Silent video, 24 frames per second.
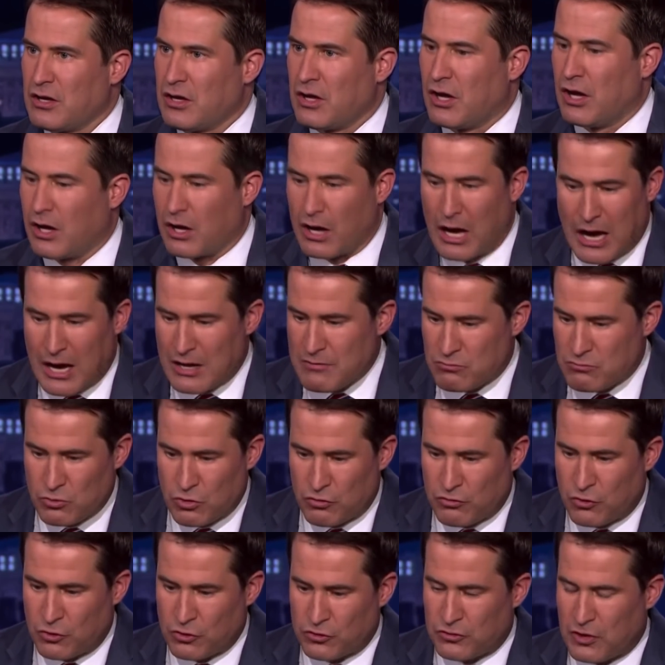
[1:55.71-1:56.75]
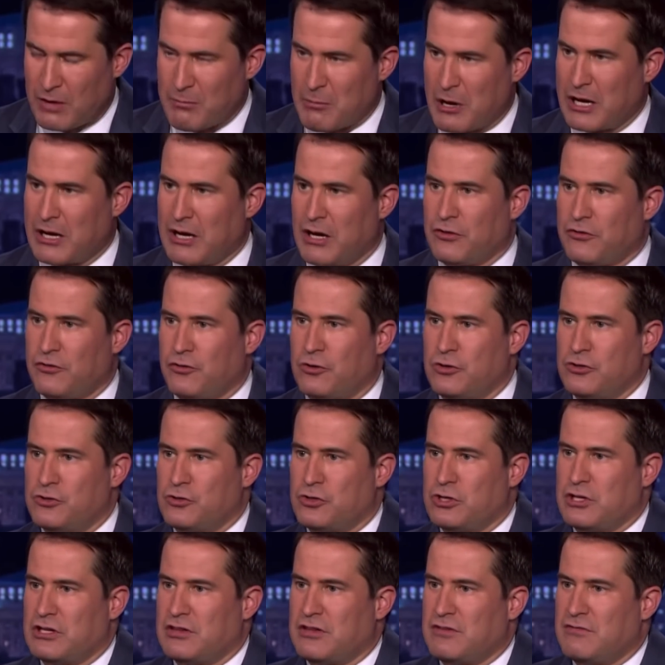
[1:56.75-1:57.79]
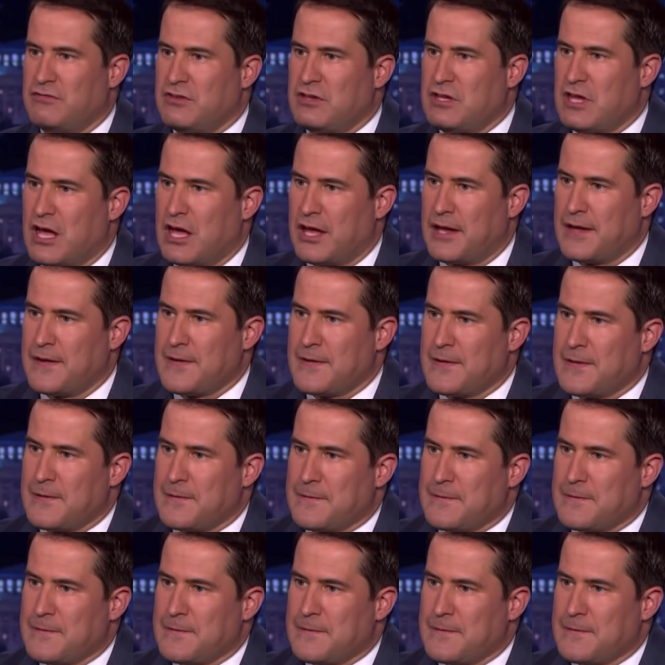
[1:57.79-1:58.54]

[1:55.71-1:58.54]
The first time I got surgery at the VA,